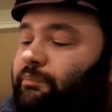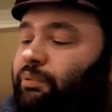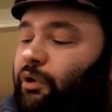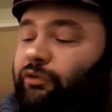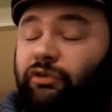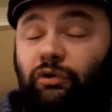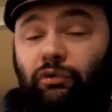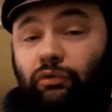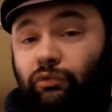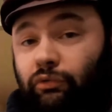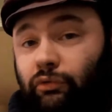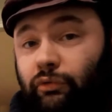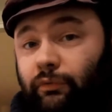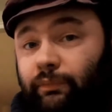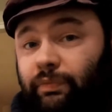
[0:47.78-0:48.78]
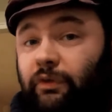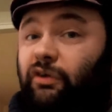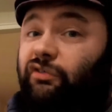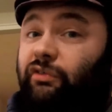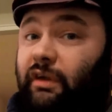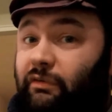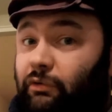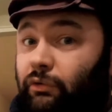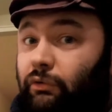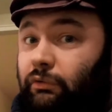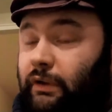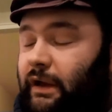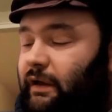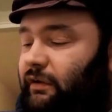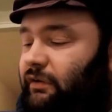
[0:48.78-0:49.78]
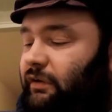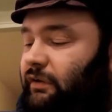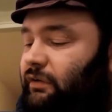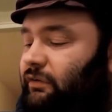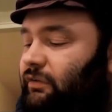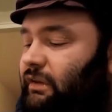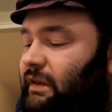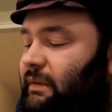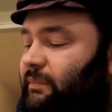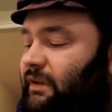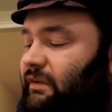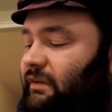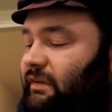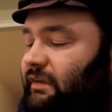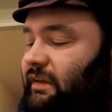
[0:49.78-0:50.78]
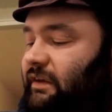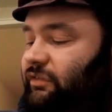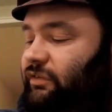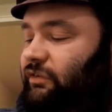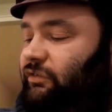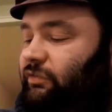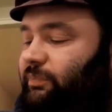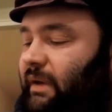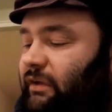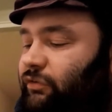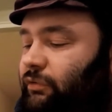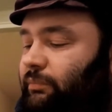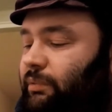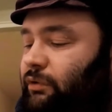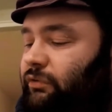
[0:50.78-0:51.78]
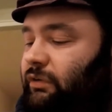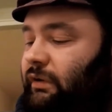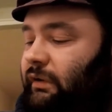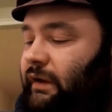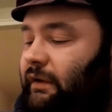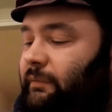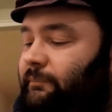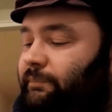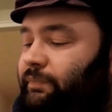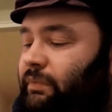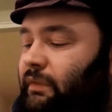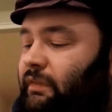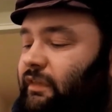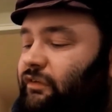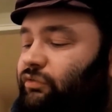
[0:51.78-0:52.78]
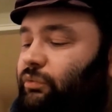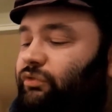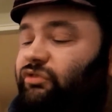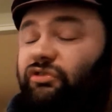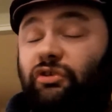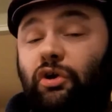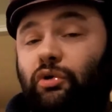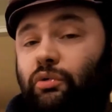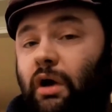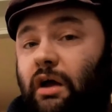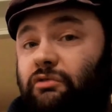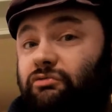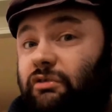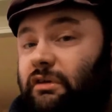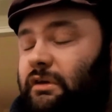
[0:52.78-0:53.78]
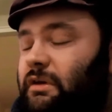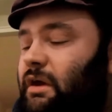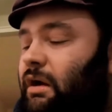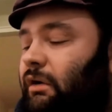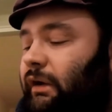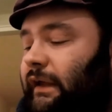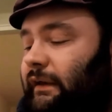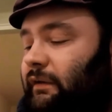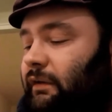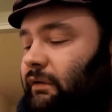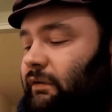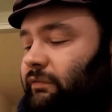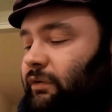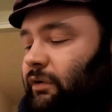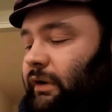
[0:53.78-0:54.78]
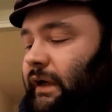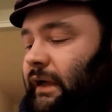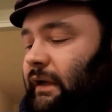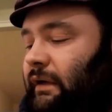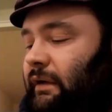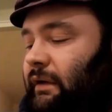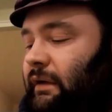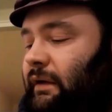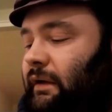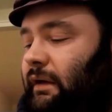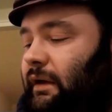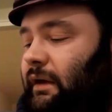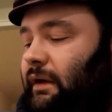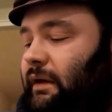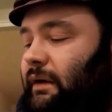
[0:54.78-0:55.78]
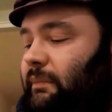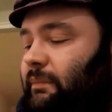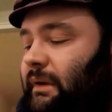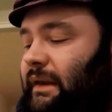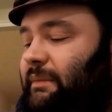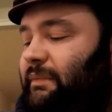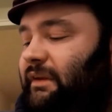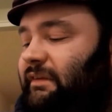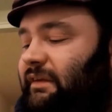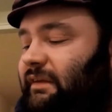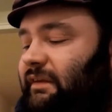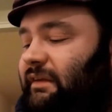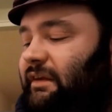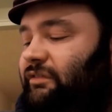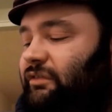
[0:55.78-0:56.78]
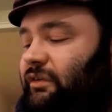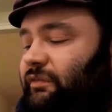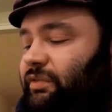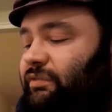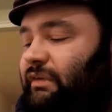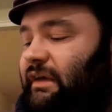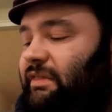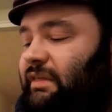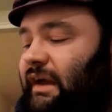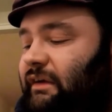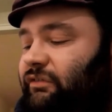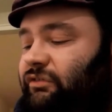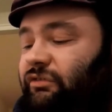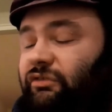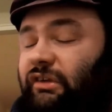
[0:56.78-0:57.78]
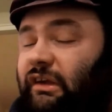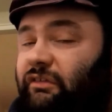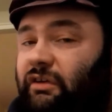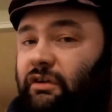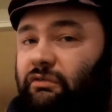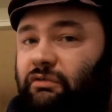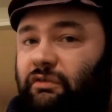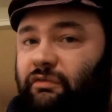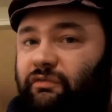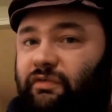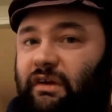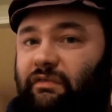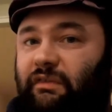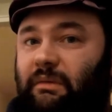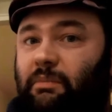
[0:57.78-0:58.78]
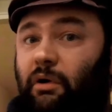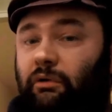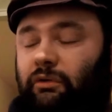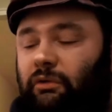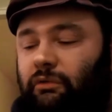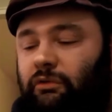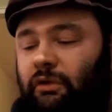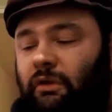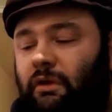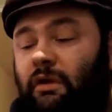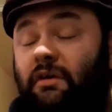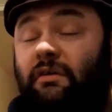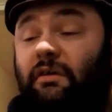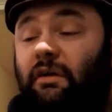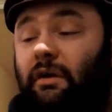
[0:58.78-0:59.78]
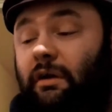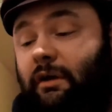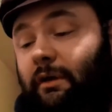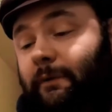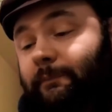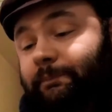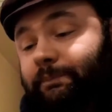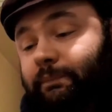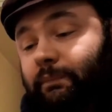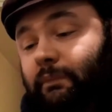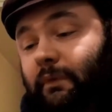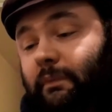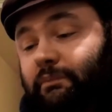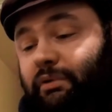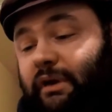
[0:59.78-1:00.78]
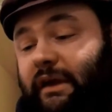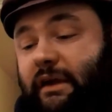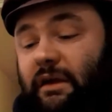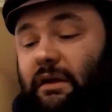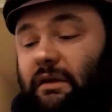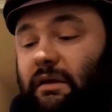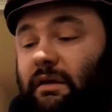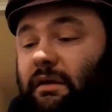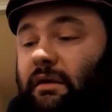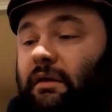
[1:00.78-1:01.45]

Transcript: bottle, because they're all uh, limited edition special bottling. This one's 209 I've got here. Um, limited edition of 3,650 bottles. Pretty good.